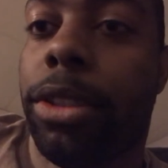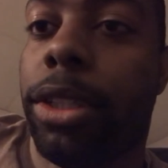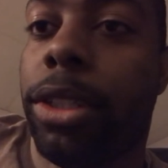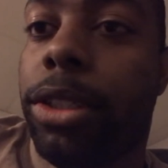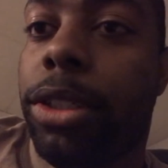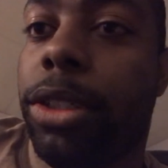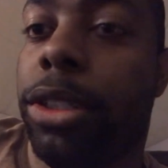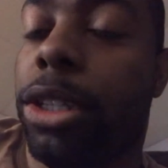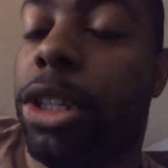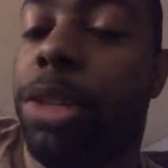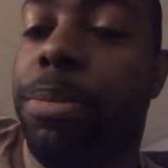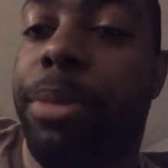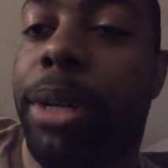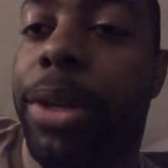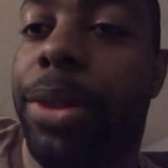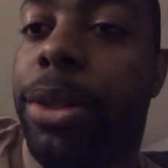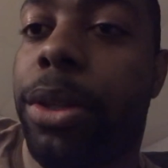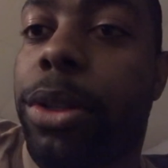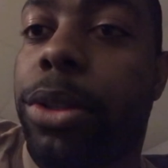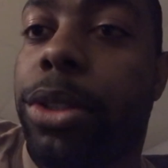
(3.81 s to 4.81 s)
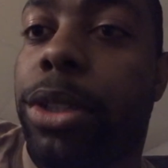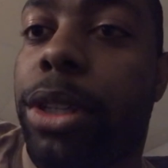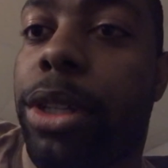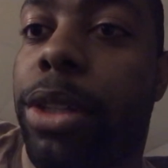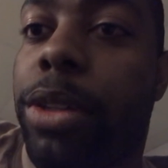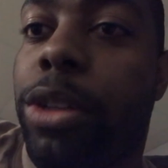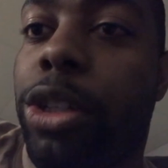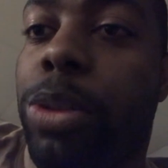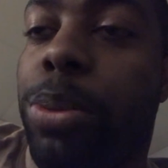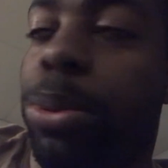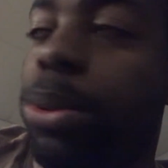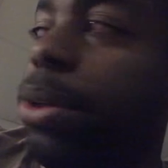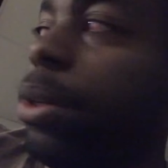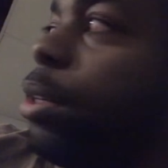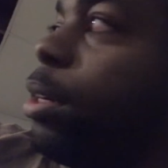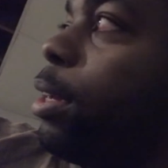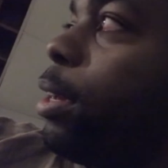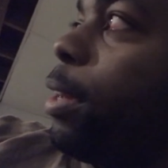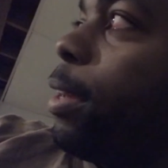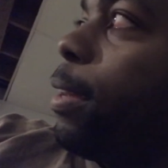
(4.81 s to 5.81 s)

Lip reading: This is Clipman, the host of the Club Sport,